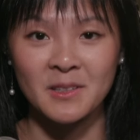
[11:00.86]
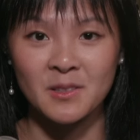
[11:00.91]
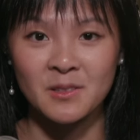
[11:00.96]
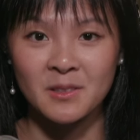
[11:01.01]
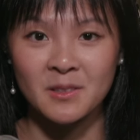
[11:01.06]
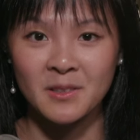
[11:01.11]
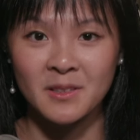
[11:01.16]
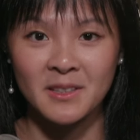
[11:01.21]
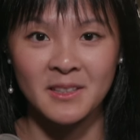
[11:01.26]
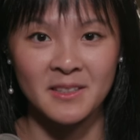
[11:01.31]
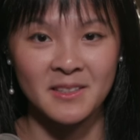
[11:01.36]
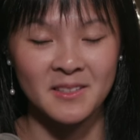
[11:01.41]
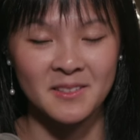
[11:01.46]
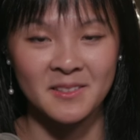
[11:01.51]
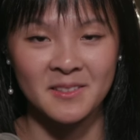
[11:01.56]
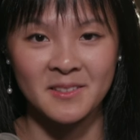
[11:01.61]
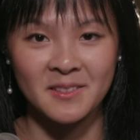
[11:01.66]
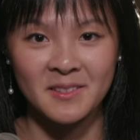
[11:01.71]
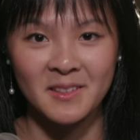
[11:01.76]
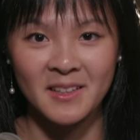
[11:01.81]
his story
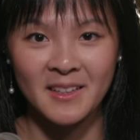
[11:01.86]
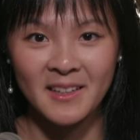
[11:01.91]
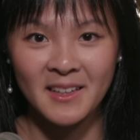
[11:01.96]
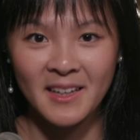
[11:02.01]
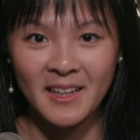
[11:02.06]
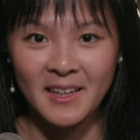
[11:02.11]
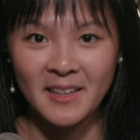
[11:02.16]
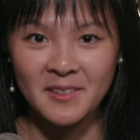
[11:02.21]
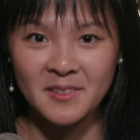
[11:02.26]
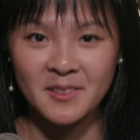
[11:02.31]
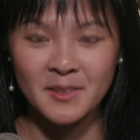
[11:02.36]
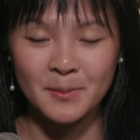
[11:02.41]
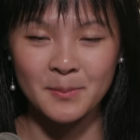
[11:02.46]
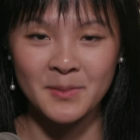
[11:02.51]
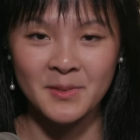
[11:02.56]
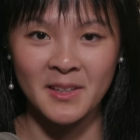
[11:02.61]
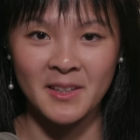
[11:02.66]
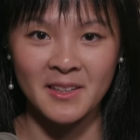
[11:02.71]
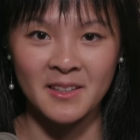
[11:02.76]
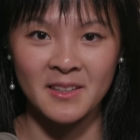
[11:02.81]
because it
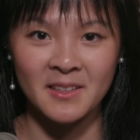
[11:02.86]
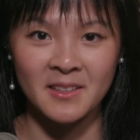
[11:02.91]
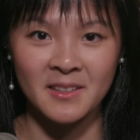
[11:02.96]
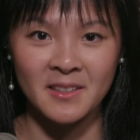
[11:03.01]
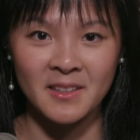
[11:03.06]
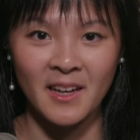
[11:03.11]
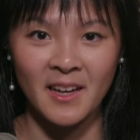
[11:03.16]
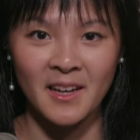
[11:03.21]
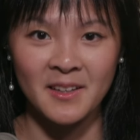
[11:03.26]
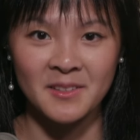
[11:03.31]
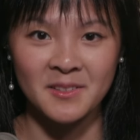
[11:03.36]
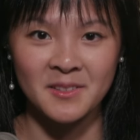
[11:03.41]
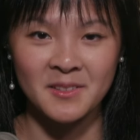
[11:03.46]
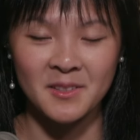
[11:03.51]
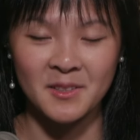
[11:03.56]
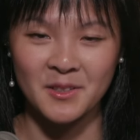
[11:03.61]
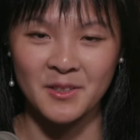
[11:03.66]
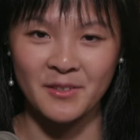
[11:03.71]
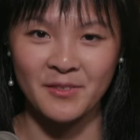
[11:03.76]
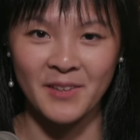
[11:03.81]
seems like he has
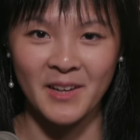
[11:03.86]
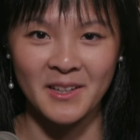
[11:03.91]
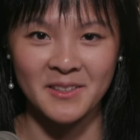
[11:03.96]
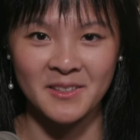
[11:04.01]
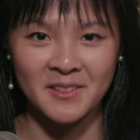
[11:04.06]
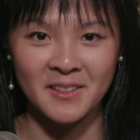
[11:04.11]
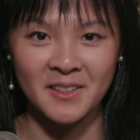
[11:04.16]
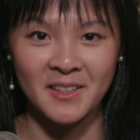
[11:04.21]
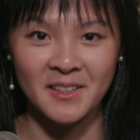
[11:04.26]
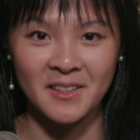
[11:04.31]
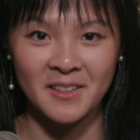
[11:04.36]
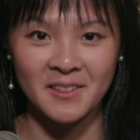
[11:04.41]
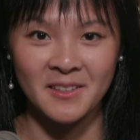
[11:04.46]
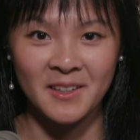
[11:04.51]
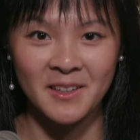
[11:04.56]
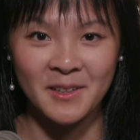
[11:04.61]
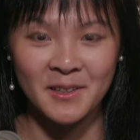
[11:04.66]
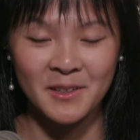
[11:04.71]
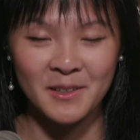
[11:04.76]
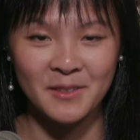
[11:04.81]
such a fascinating
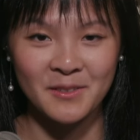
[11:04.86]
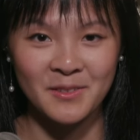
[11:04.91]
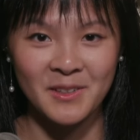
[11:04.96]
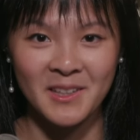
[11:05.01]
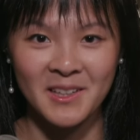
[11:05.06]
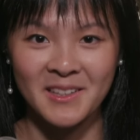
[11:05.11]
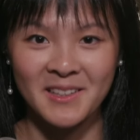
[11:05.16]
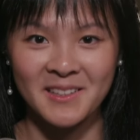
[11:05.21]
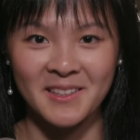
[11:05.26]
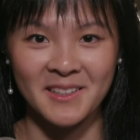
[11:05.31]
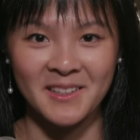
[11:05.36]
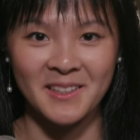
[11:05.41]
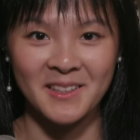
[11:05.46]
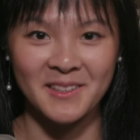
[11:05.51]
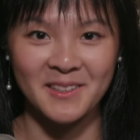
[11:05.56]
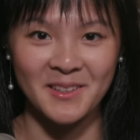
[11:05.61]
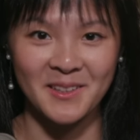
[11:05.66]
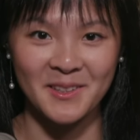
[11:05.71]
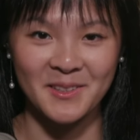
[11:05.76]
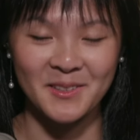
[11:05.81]
narrative, like
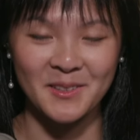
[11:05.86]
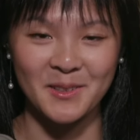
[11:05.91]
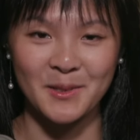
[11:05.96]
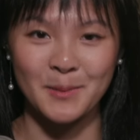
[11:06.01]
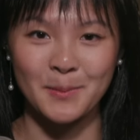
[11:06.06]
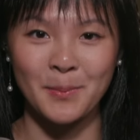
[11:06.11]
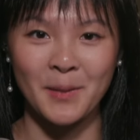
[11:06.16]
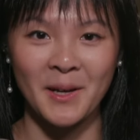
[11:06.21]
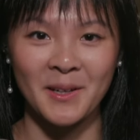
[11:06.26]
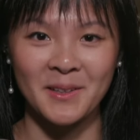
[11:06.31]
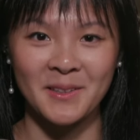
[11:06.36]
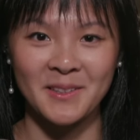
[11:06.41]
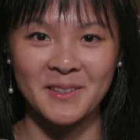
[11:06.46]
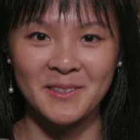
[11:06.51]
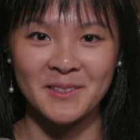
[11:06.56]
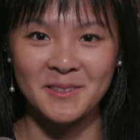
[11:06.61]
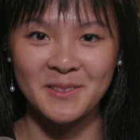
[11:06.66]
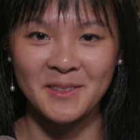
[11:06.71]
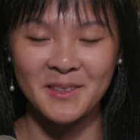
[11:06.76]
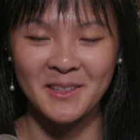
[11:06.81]
licensed
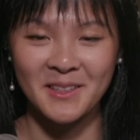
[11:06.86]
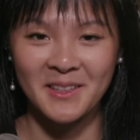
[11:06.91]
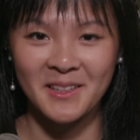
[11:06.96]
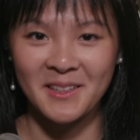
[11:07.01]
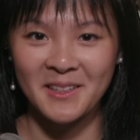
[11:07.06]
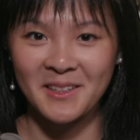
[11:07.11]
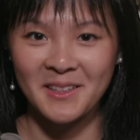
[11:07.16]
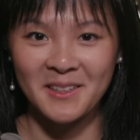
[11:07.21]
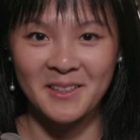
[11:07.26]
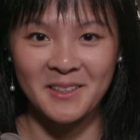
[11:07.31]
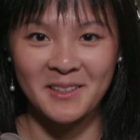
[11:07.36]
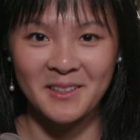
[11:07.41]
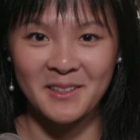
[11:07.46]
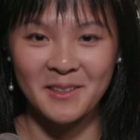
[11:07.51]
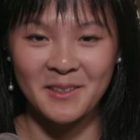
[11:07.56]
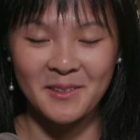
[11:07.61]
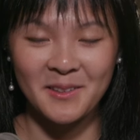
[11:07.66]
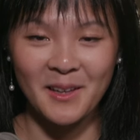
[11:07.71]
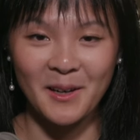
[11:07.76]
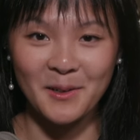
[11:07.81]
pilot.
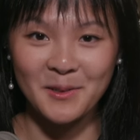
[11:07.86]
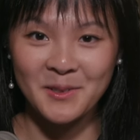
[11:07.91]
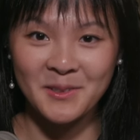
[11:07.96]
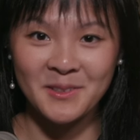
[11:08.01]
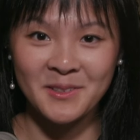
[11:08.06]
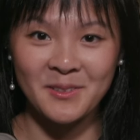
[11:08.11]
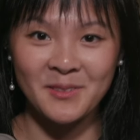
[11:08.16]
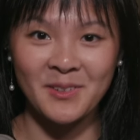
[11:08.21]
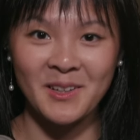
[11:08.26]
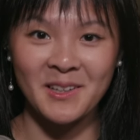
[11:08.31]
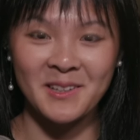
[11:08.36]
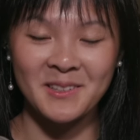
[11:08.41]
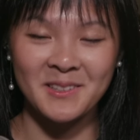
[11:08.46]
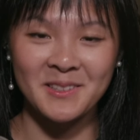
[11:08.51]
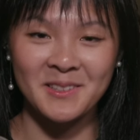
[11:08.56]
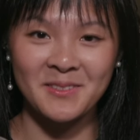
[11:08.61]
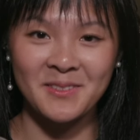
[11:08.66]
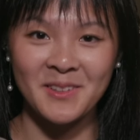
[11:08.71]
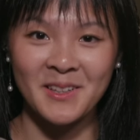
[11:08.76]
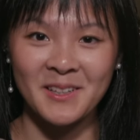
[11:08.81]
Thousands of
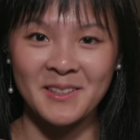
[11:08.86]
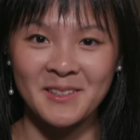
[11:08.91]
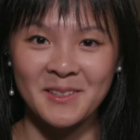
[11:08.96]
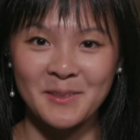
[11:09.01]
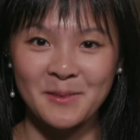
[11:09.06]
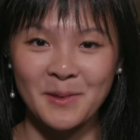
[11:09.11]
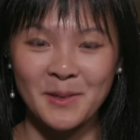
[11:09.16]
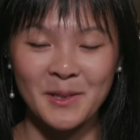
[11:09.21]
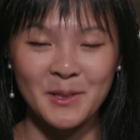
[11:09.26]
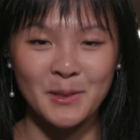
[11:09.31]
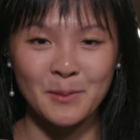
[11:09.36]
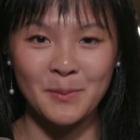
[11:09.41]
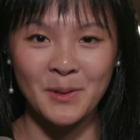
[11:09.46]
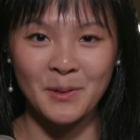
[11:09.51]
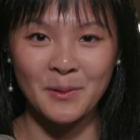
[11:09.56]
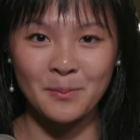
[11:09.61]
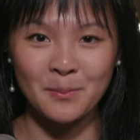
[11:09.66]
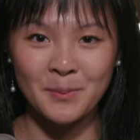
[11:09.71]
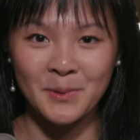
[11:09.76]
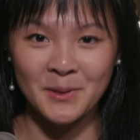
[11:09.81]
acres of land in
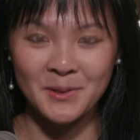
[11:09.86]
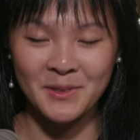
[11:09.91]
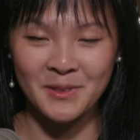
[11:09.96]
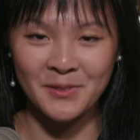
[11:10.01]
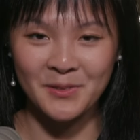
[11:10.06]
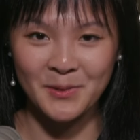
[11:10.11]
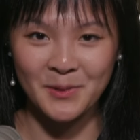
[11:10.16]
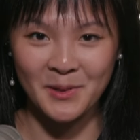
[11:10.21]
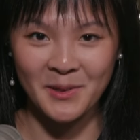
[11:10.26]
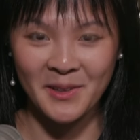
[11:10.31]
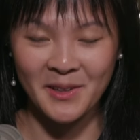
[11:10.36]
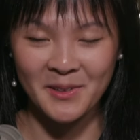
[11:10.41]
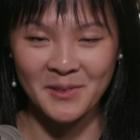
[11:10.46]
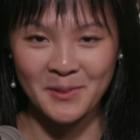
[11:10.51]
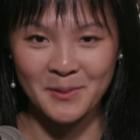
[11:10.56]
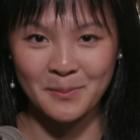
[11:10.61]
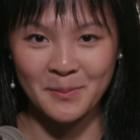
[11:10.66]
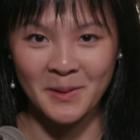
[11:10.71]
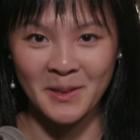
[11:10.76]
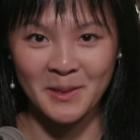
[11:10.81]
Wyoming, built a
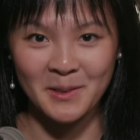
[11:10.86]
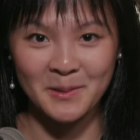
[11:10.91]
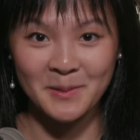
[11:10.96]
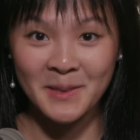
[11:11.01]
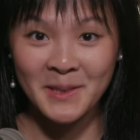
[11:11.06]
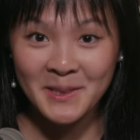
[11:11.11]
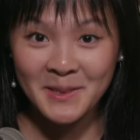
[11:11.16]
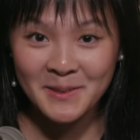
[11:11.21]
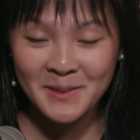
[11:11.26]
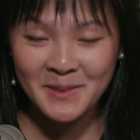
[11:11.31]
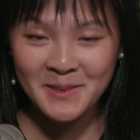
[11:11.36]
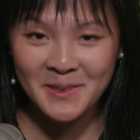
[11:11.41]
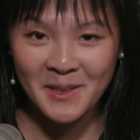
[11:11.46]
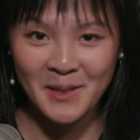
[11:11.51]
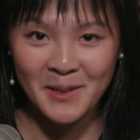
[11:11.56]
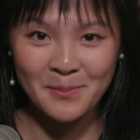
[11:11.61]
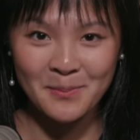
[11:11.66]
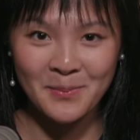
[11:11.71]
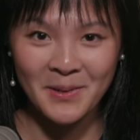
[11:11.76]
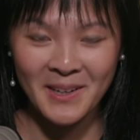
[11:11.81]
4,000 mile railroad
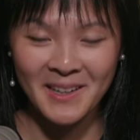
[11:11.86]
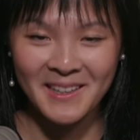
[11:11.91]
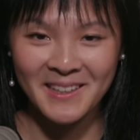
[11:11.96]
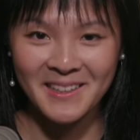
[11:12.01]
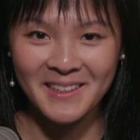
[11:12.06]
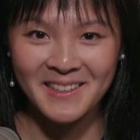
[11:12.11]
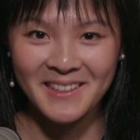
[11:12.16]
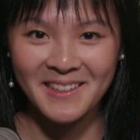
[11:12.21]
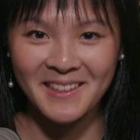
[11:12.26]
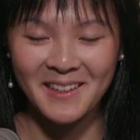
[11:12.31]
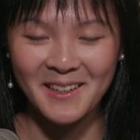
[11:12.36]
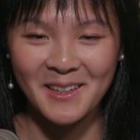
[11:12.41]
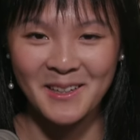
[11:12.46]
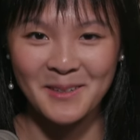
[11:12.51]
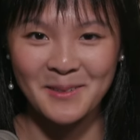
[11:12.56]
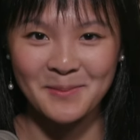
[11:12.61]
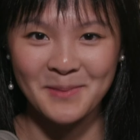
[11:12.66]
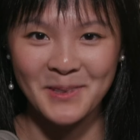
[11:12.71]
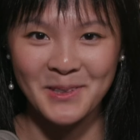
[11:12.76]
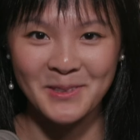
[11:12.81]
empire
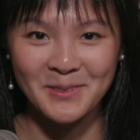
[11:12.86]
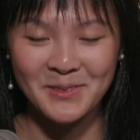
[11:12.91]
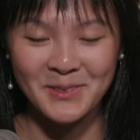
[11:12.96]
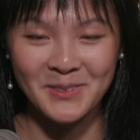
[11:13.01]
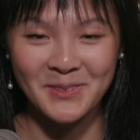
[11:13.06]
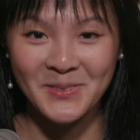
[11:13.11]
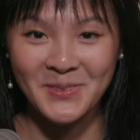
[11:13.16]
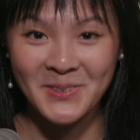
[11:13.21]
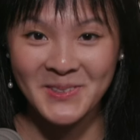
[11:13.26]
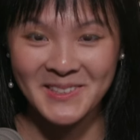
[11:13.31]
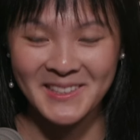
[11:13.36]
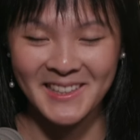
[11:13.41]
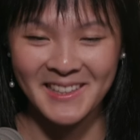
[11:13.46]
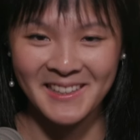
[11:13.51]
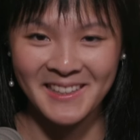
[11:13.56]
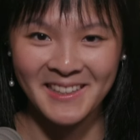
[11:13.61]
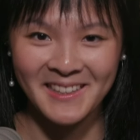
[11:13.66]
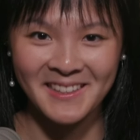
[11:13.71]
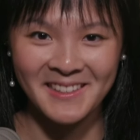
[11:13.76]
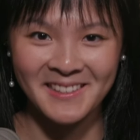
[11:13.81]
um, over four
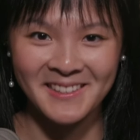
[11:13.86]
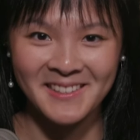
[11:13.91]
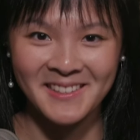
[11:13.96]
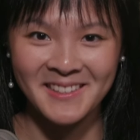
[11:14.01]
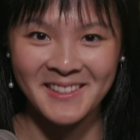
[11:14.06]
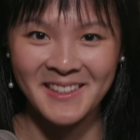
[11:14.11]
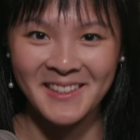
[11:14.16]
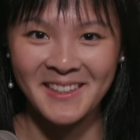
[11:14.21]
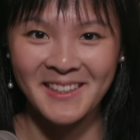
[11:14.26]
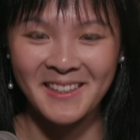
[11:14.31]
decades,